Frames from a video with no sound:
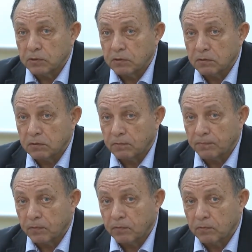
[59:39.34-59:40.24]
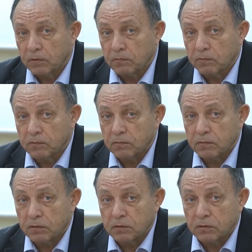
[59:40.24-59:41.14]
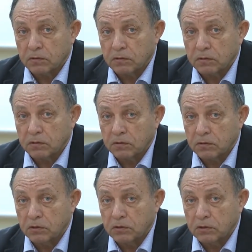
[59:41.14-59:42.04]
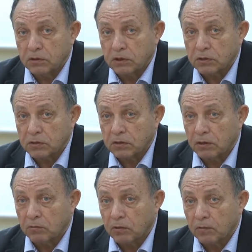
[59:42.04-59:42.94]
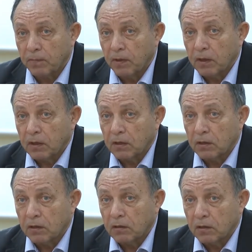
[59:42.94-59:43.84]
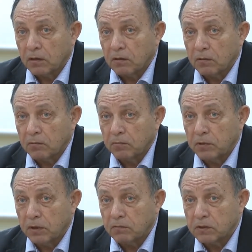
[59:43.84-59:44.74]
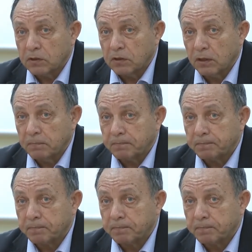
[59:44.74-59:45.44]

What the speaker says: And I believe the following. In this regard, I've got the following idea.